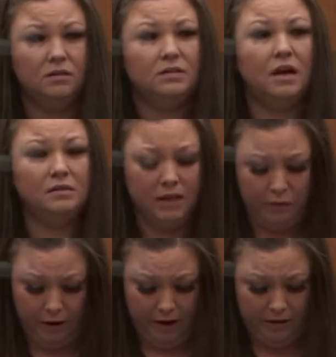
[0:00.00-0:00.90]
Daunte
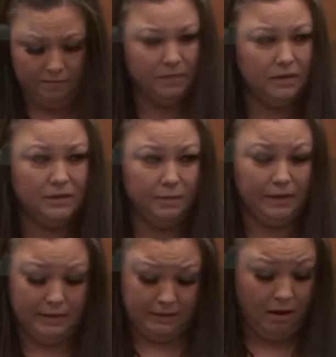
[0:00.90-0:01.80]
Wright is
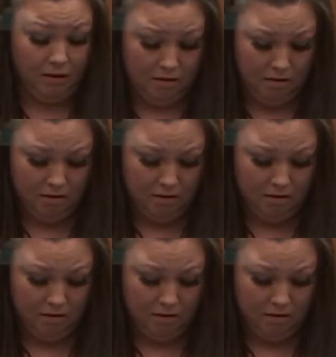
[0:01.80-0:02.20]
my son,